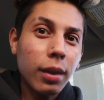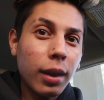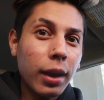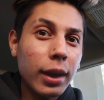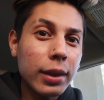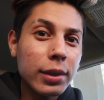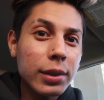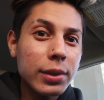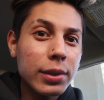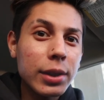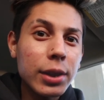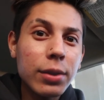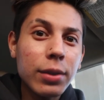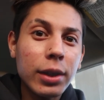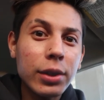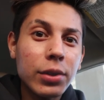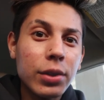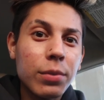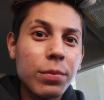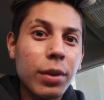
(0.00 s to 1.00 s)
I just knew
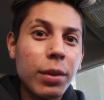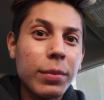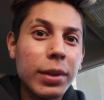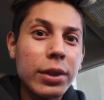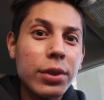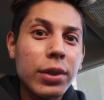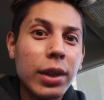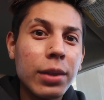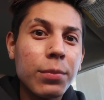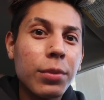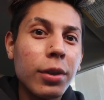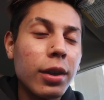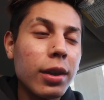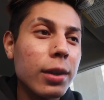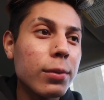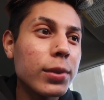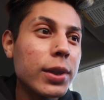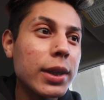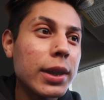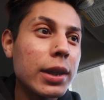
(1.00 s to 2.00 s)
I should have brought my tripod.
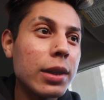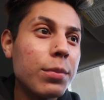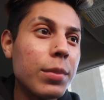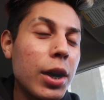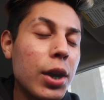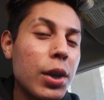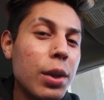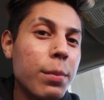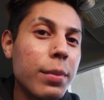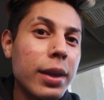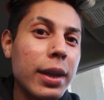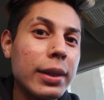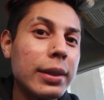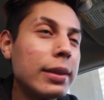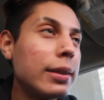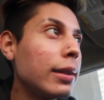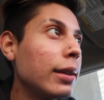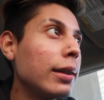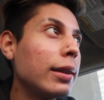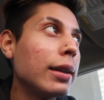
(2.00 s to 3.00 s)
I was thinking about it, but I
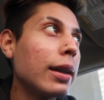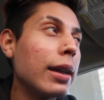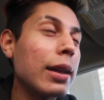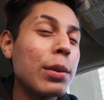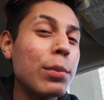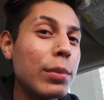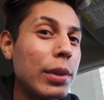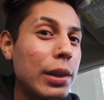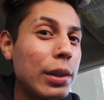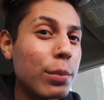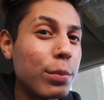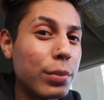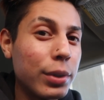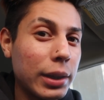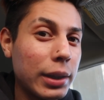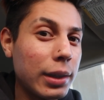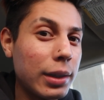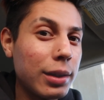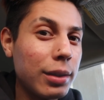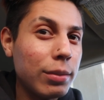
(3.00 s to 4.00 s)
didn't end up
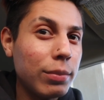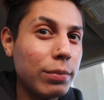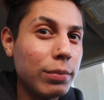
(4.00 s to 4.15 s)
bringing it.